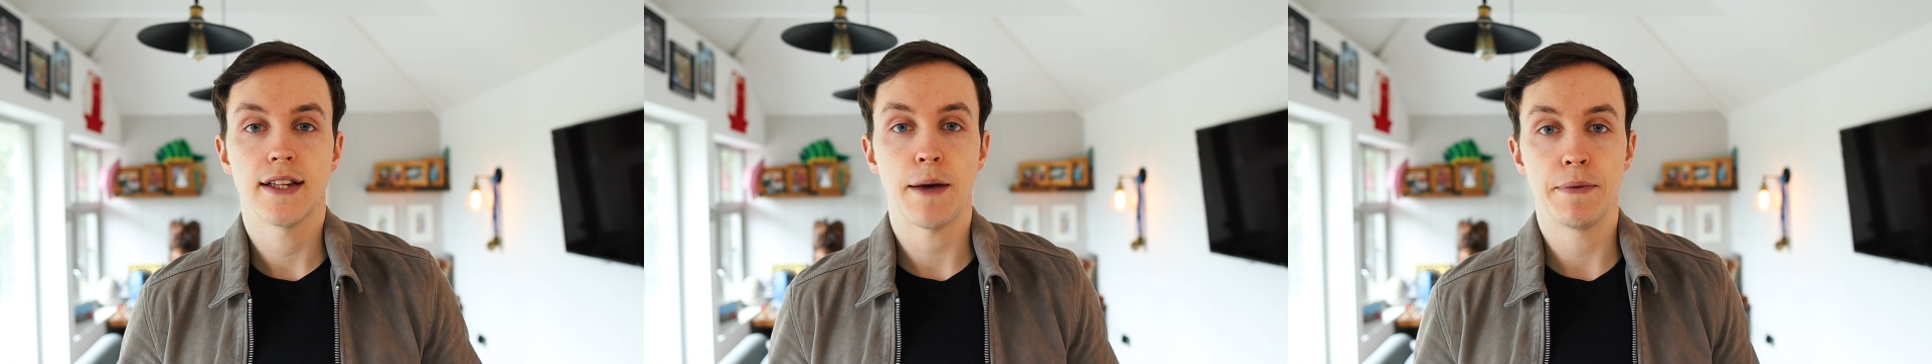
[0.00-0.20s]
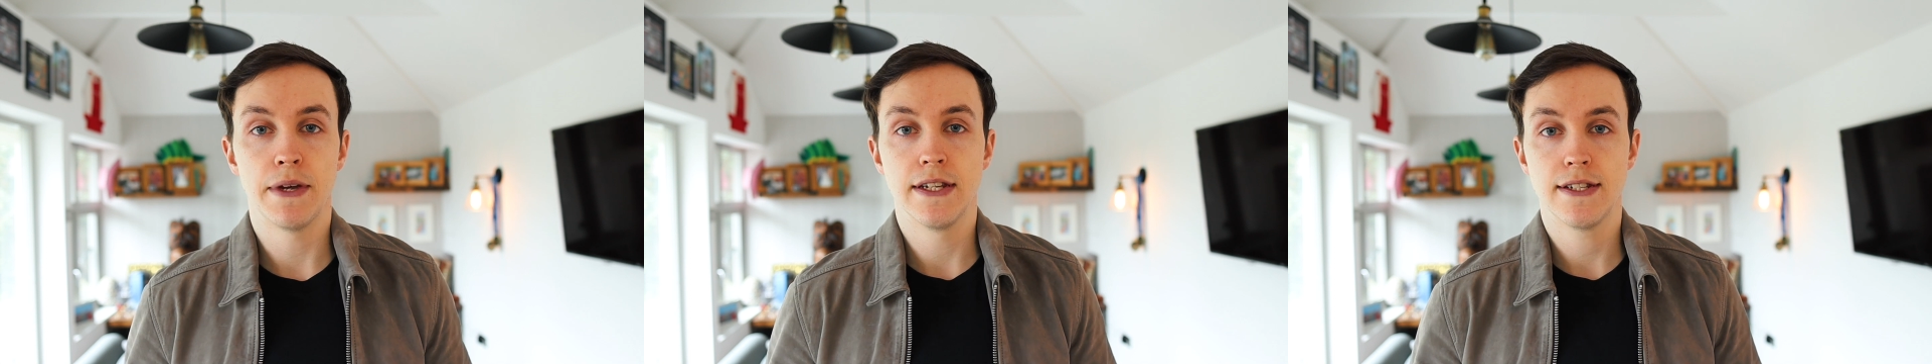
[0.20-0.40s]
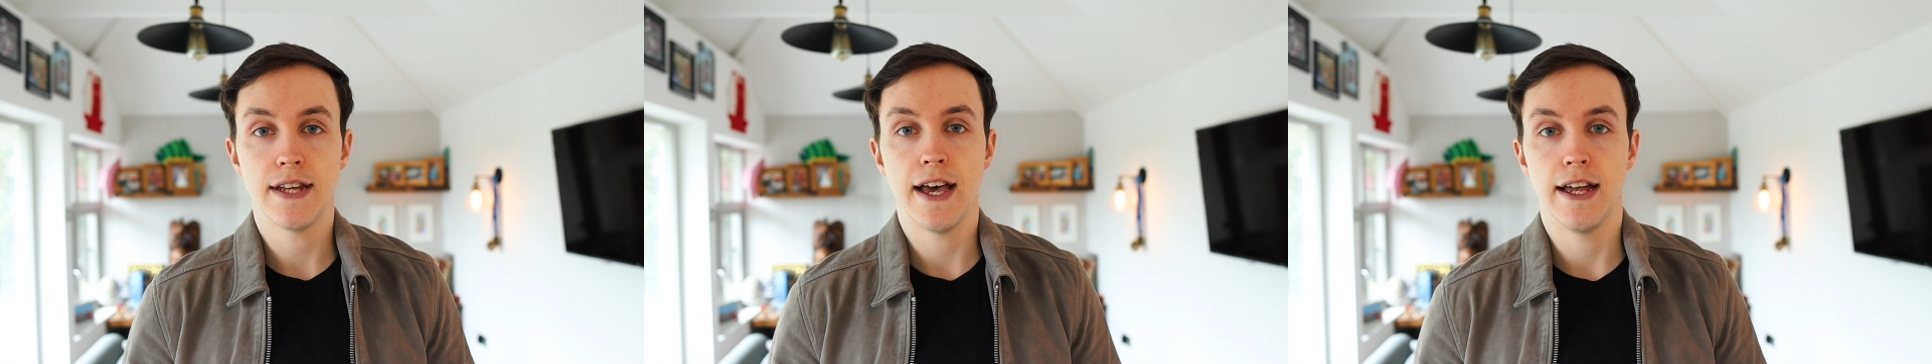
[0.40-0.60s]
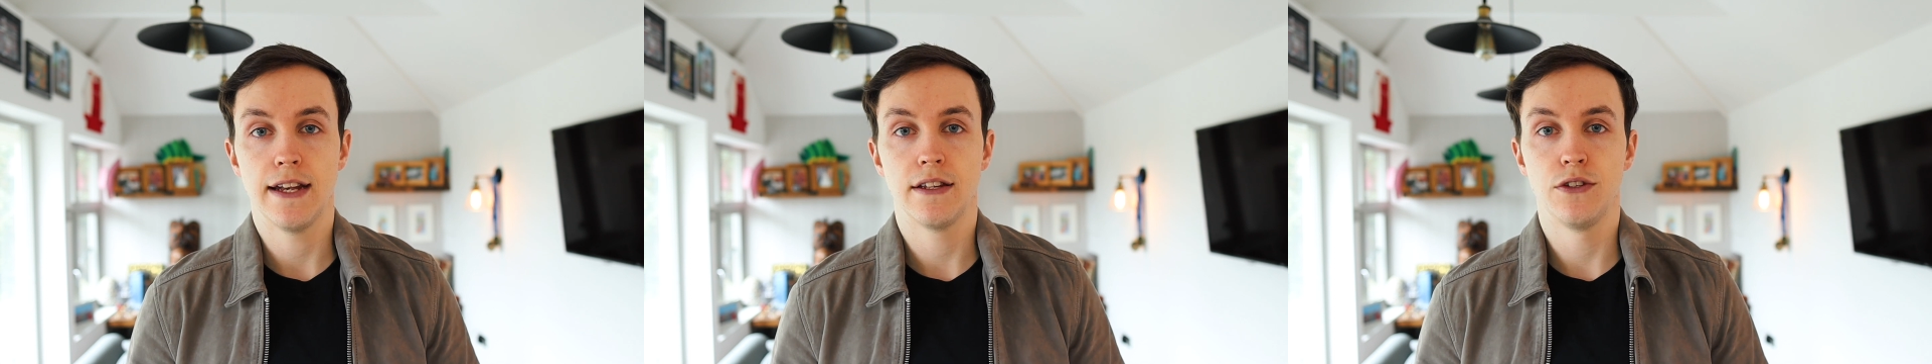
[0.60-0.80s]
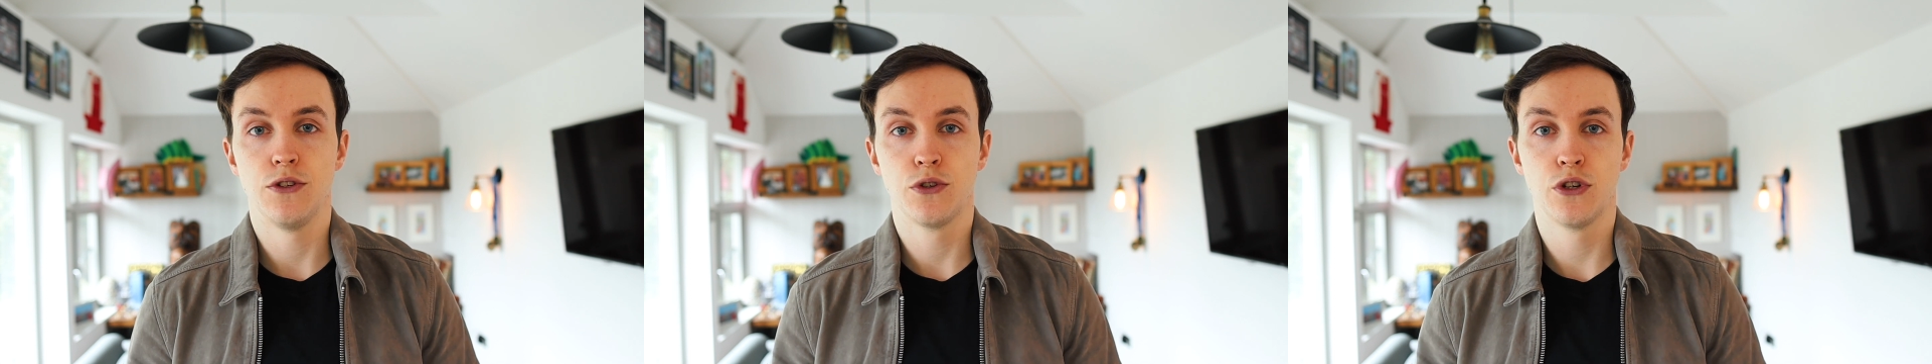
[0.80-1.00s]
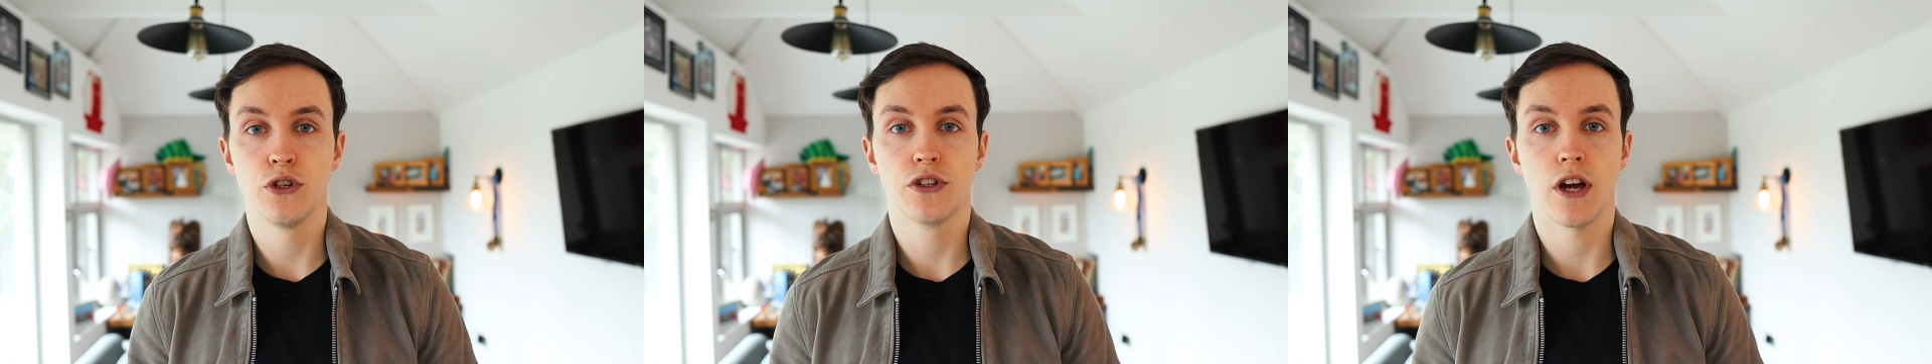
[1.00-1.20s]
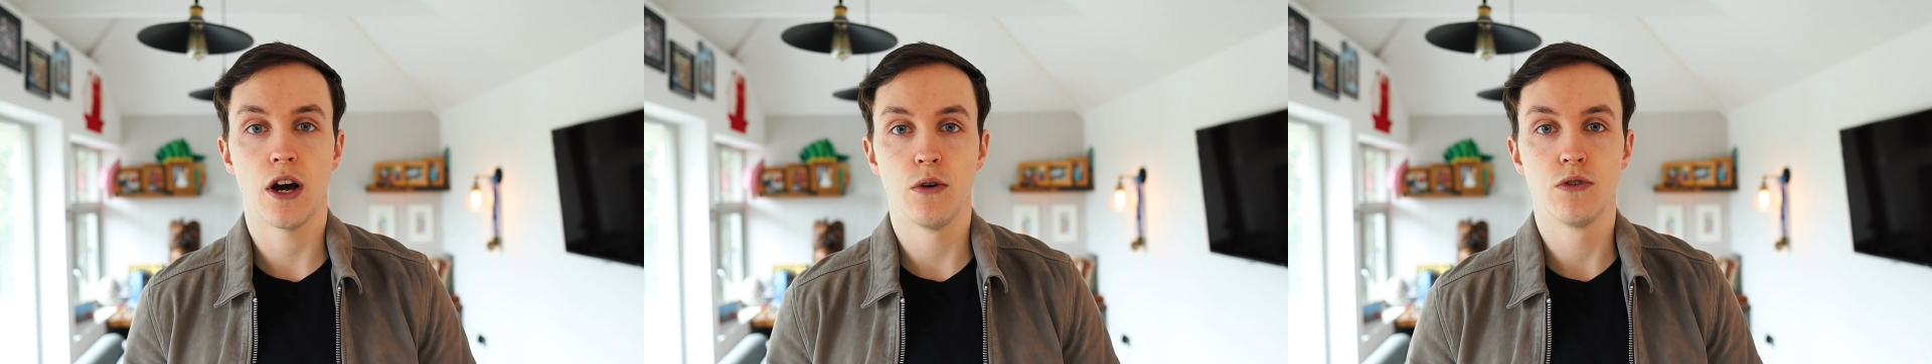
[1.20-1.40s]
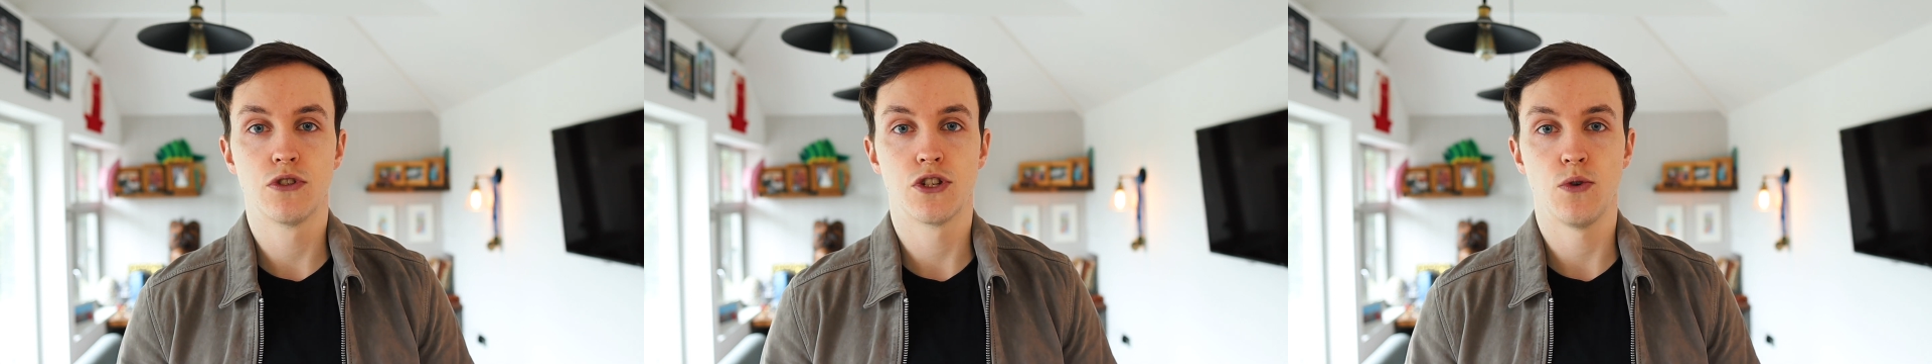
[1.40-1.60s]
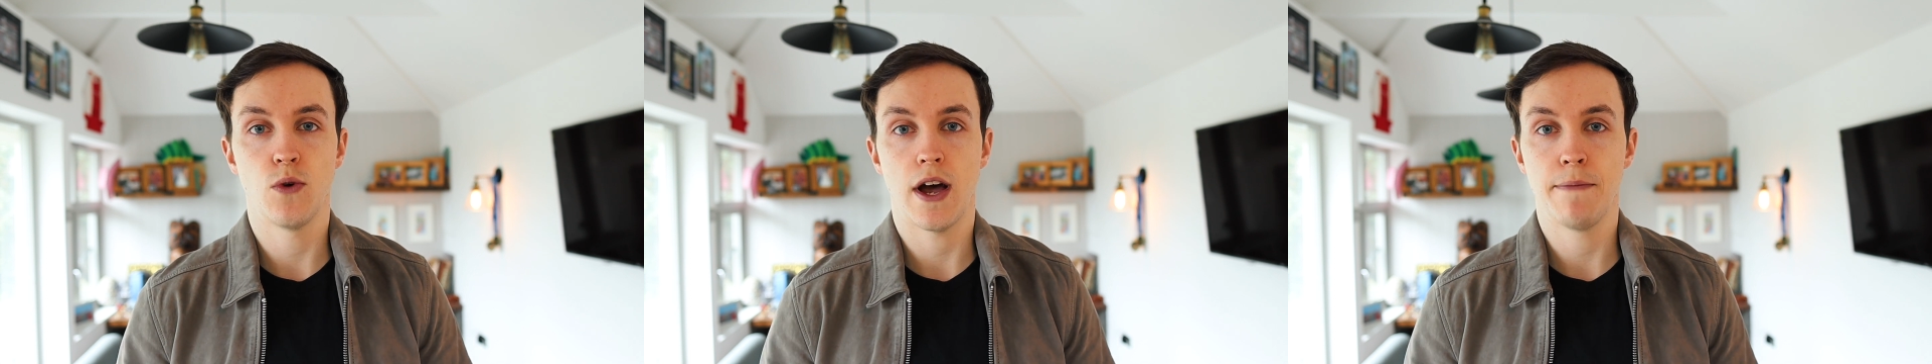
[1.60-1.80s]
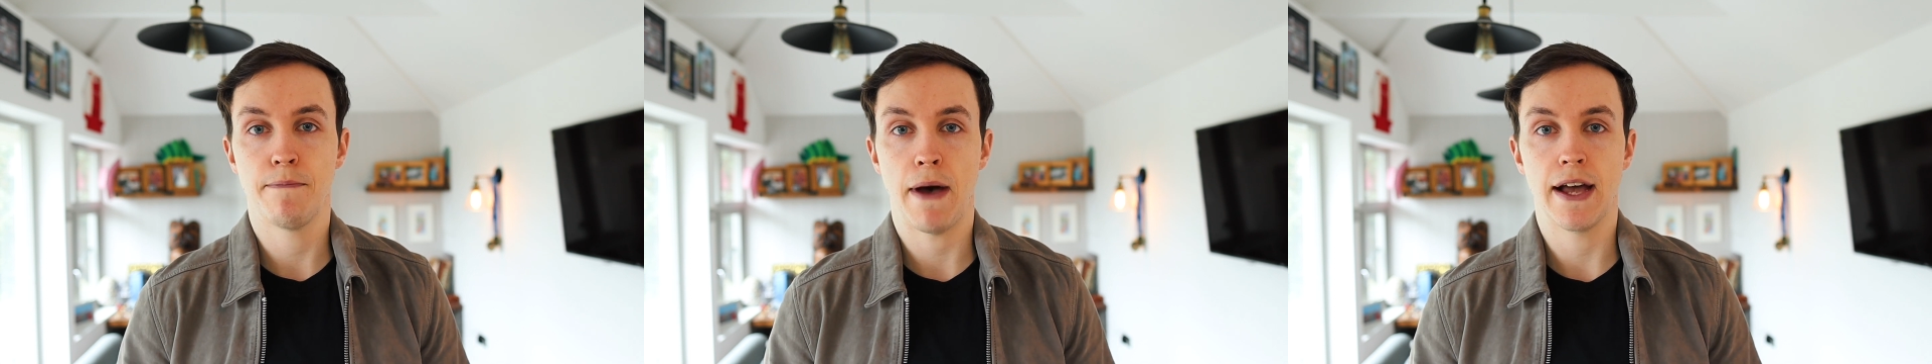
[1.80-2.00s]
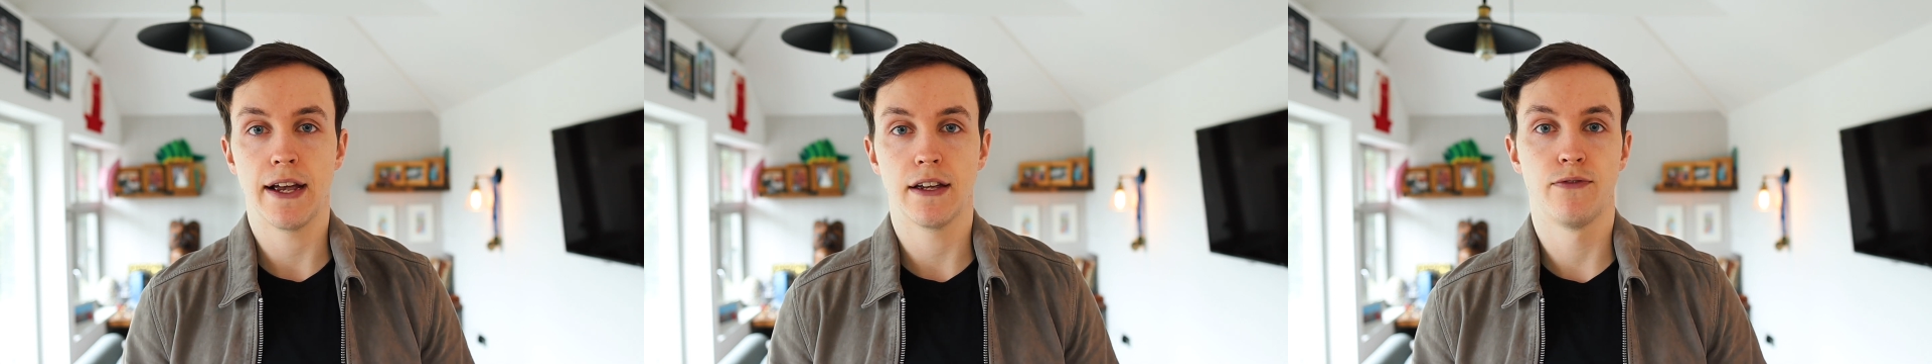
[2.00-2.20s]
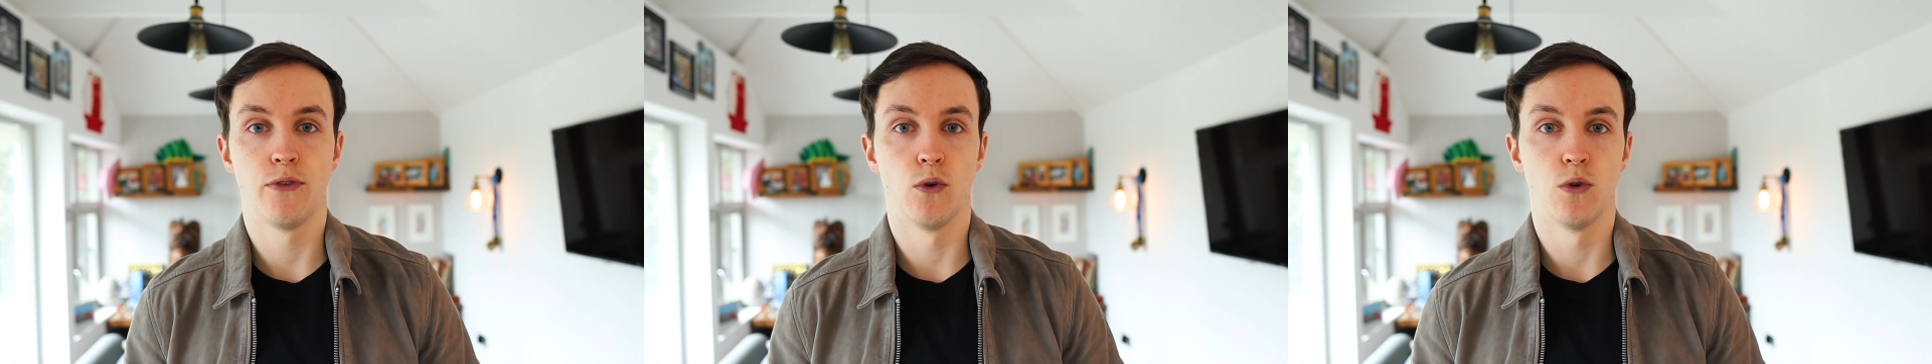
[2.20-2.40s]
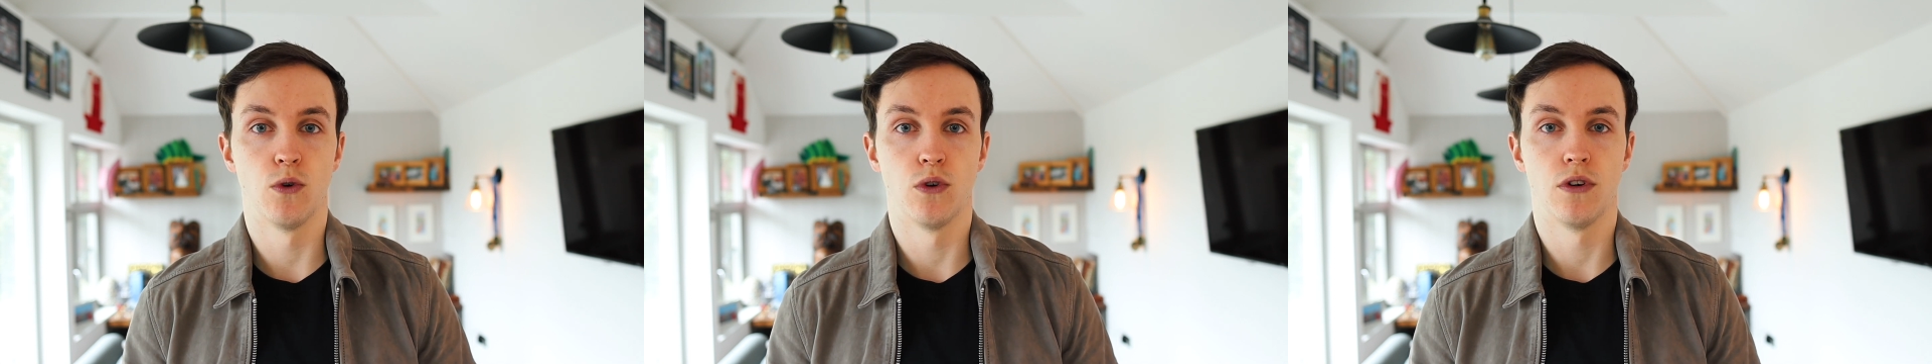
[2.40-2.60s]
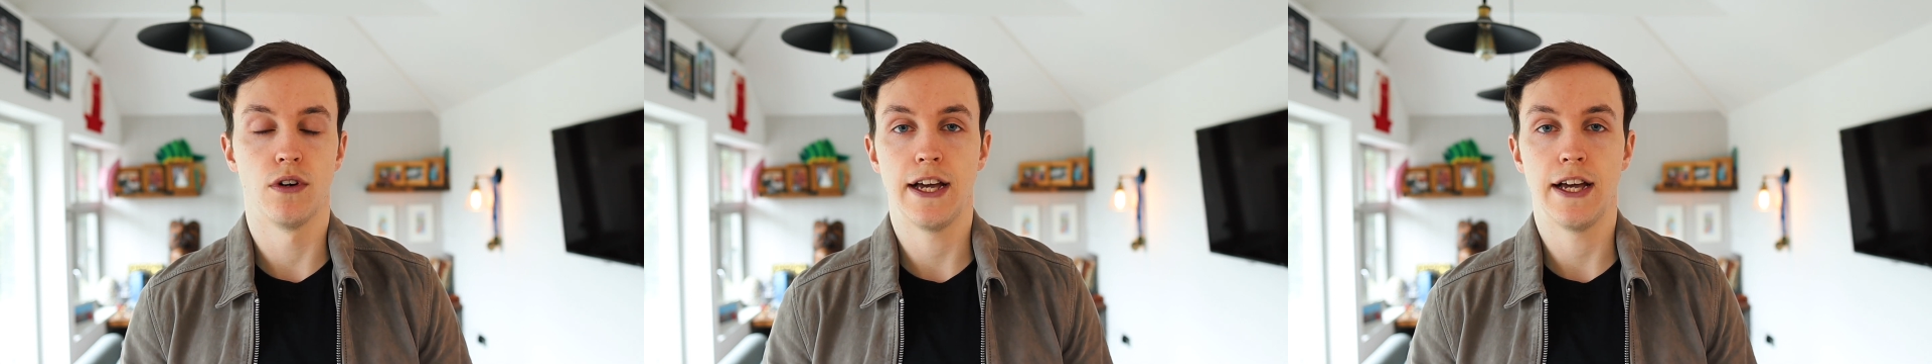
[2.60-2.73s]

That being said, you could go to a bank for